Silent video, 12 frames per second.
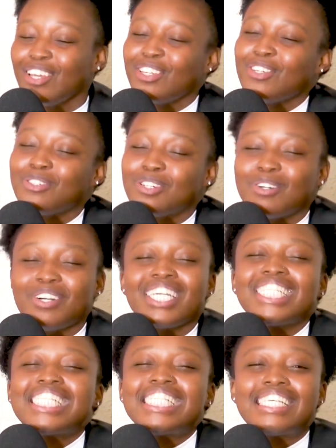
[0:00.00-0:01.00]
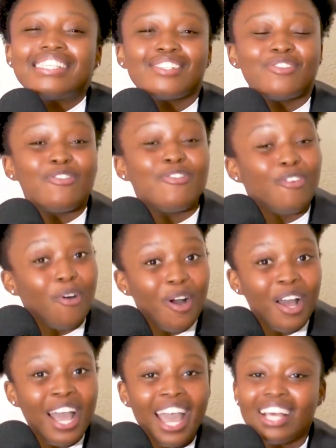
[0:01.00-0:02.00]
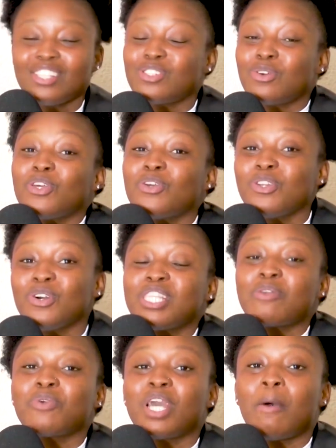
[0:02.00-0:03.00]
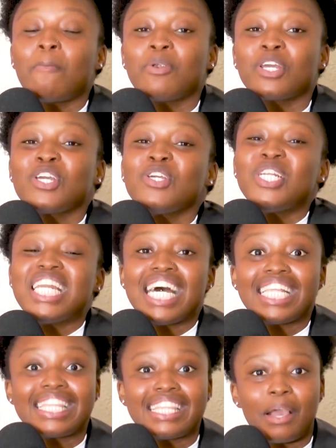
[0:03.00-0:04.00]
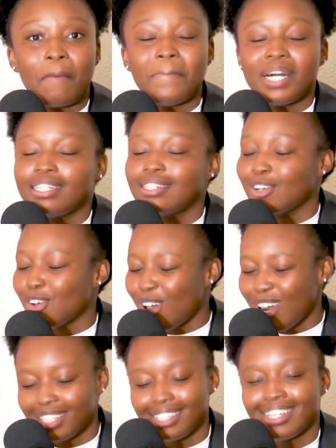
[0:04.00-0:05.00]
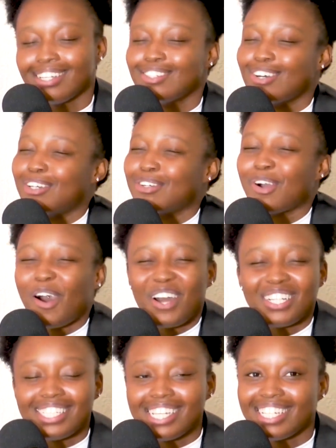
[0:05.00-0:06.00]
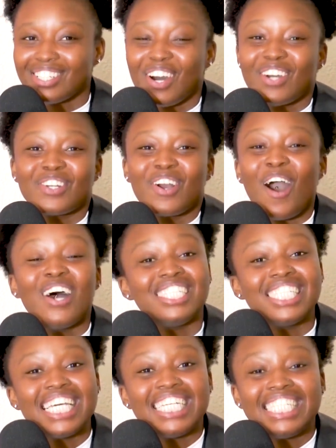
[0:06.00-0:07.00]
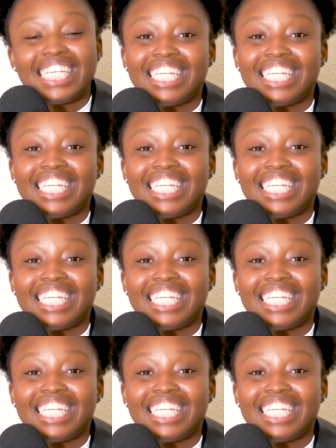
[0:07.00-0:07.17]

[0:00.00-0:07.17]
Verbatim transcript: You know, it's season four, so you know that we are bringing you nothing but content on content on content.